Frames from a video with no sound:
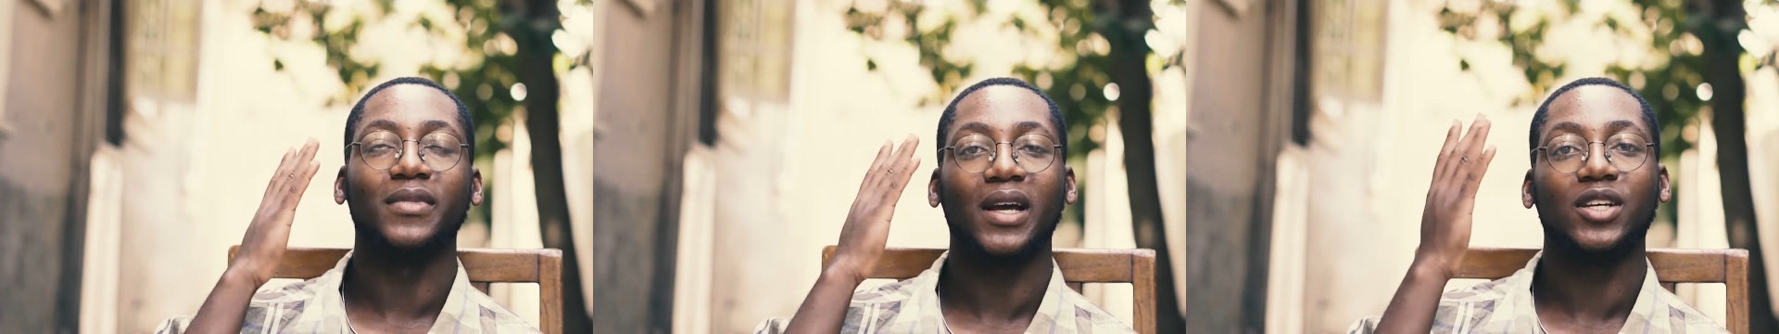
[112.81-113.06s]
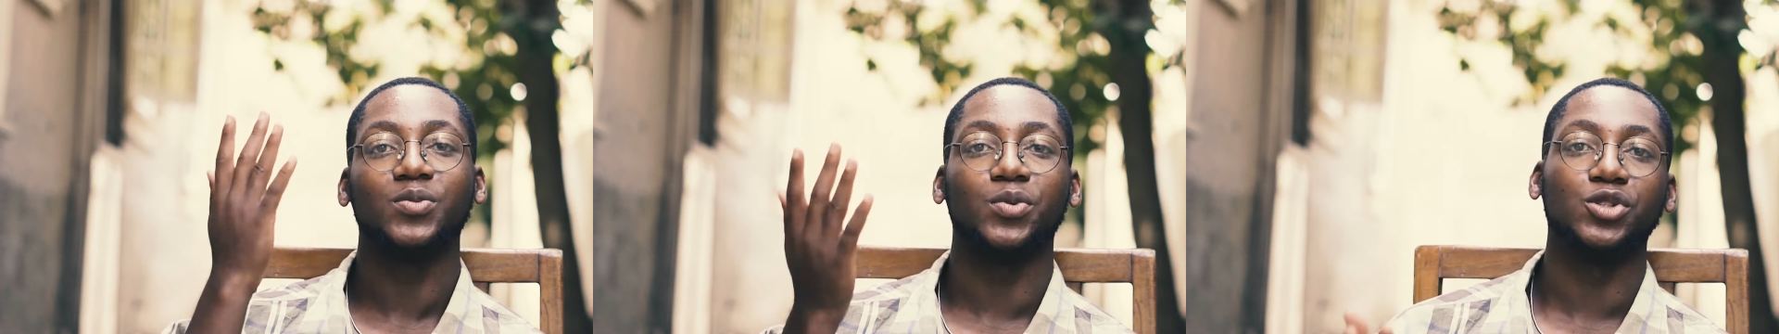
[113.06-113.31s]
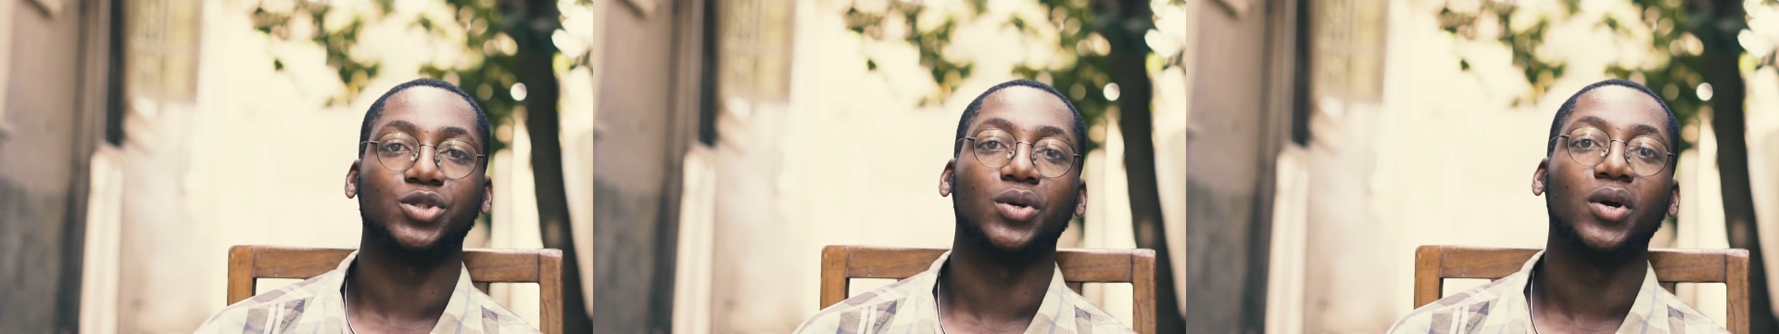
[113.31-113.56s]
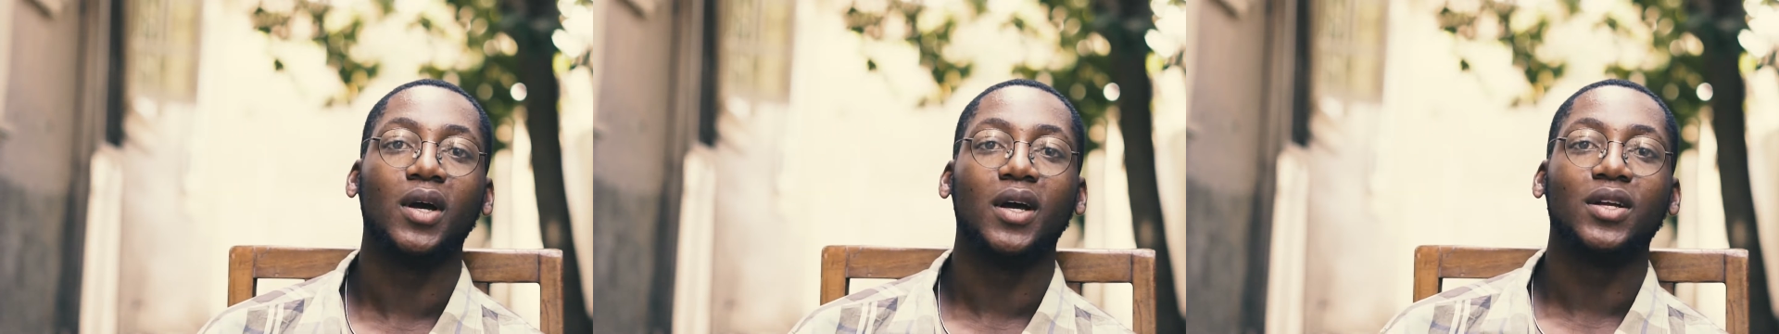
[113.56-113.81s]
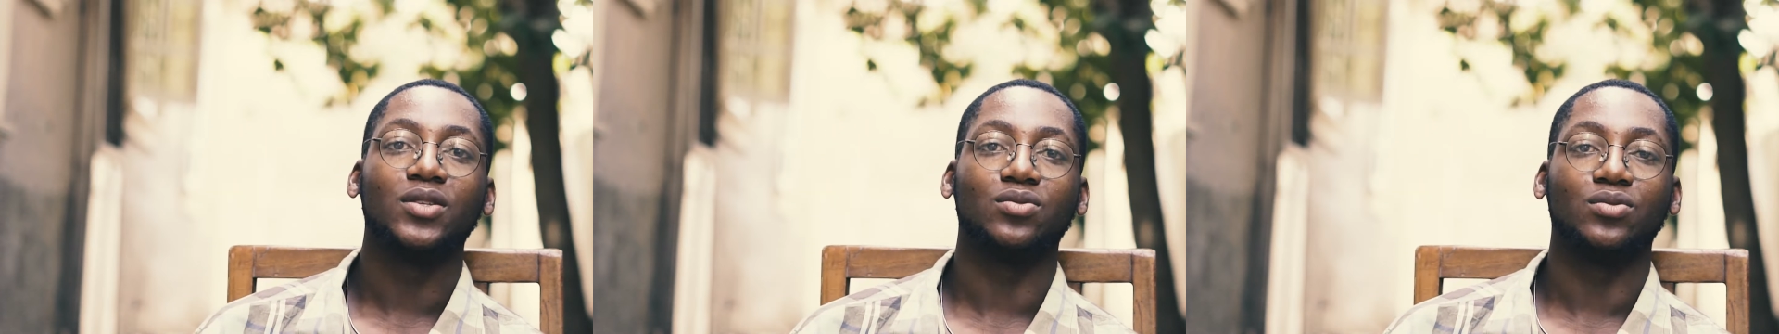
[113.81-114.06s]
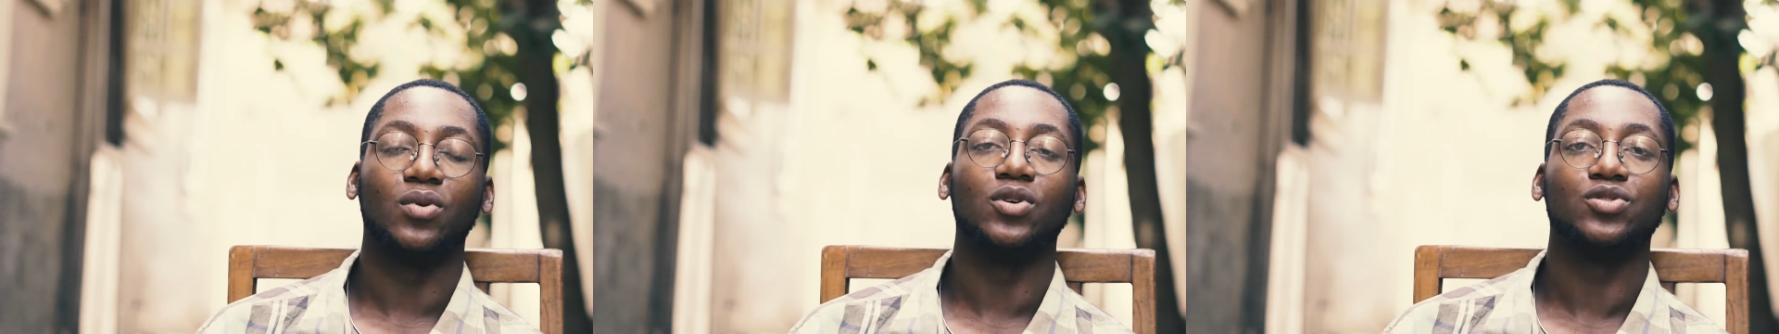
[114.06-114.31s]
exposure
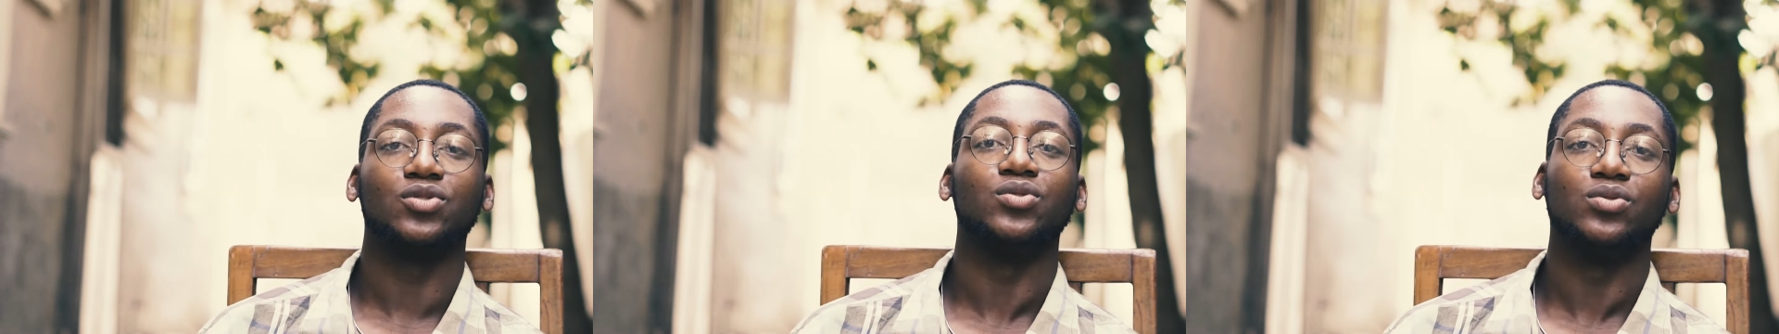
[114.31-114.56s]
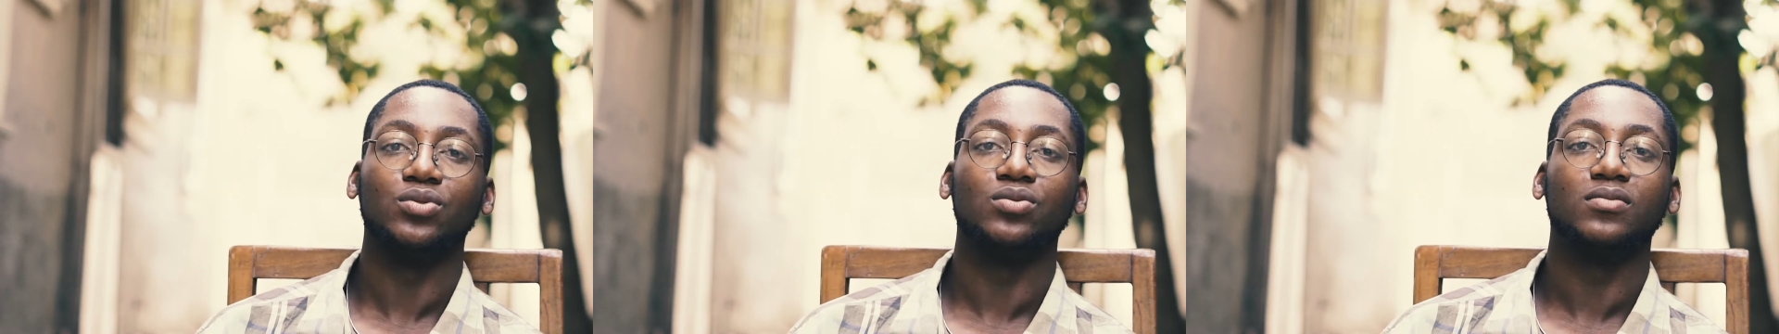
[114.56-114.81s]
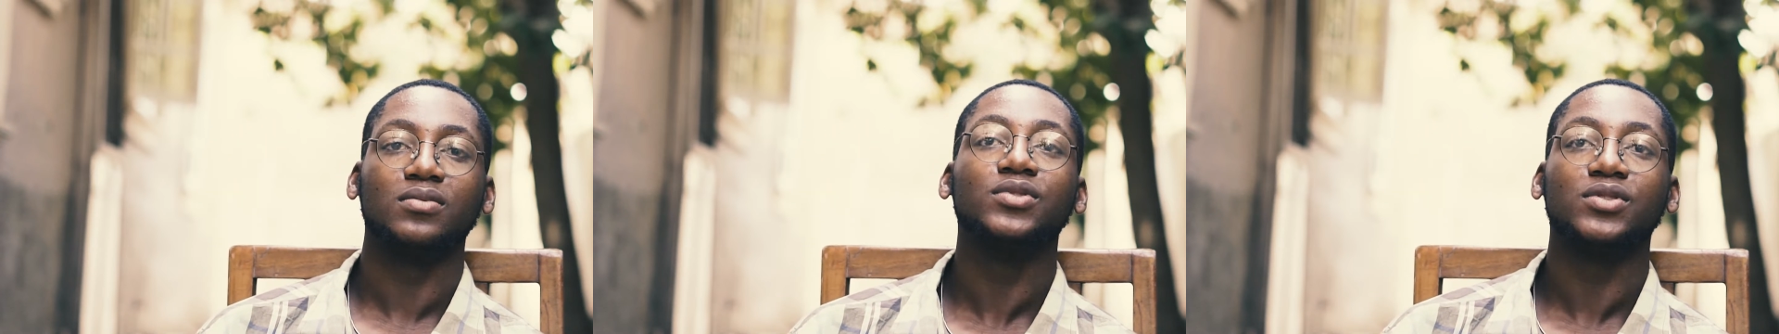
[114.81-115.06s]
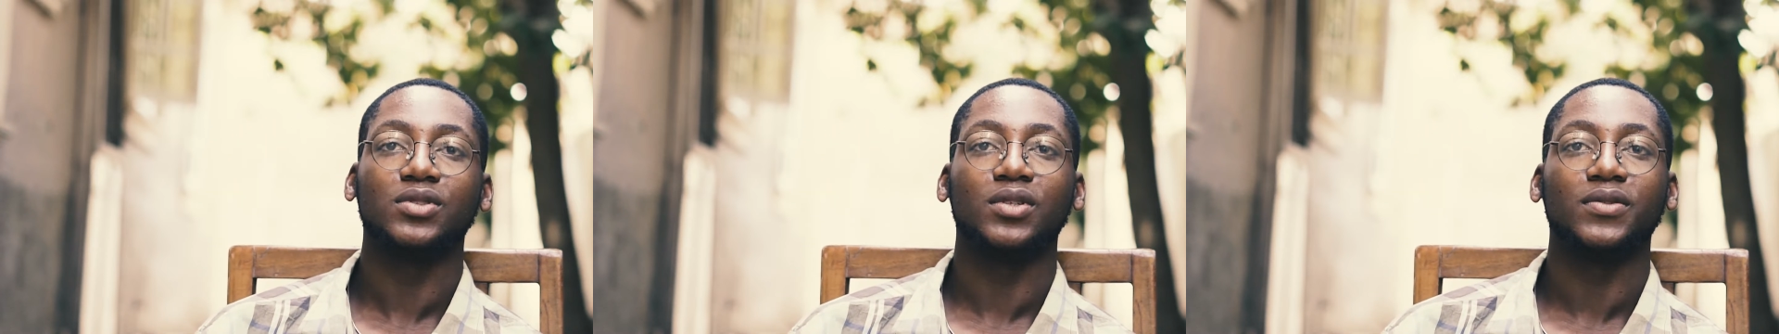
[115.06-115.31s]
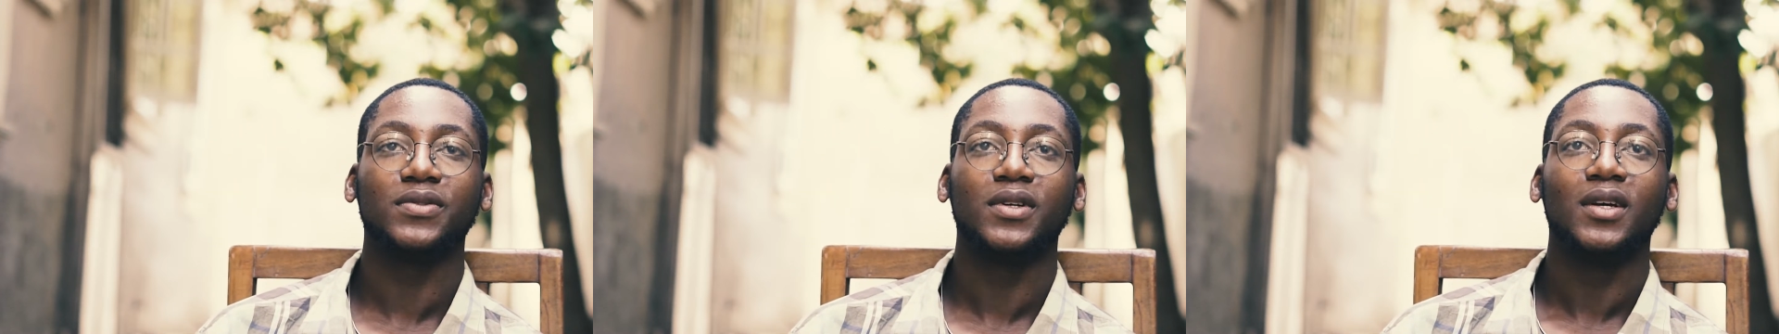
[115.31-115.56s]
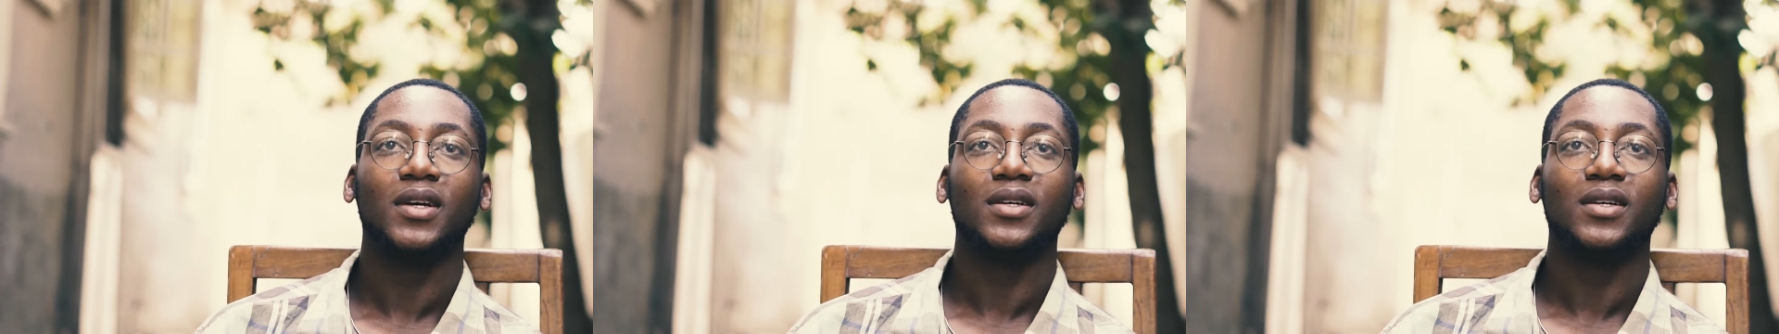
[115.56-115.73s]
to want to do stuff.